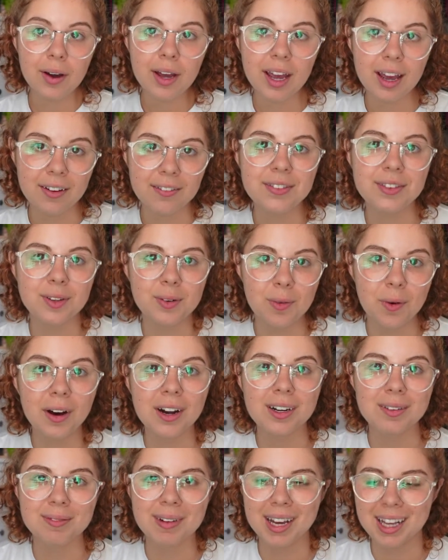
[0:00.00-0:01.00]
I have the
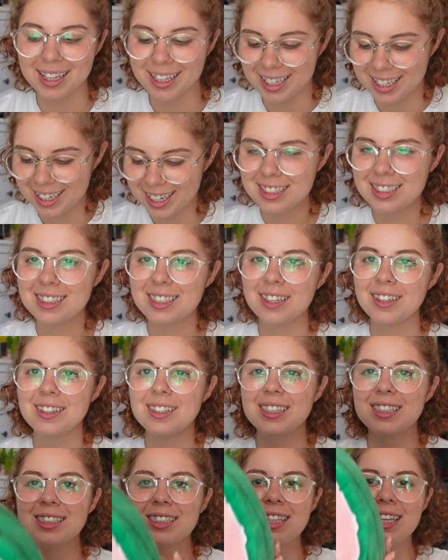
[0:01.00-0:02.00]
watermelon. So
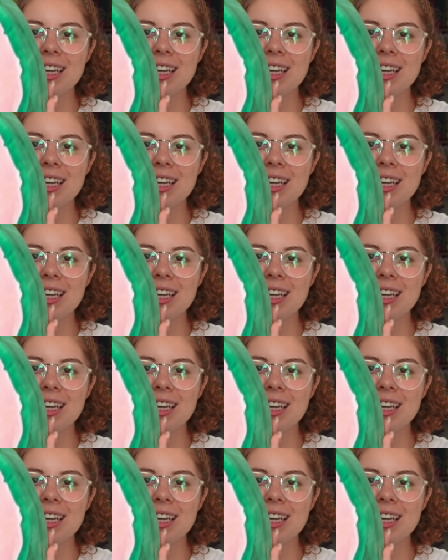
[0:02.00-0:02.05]
this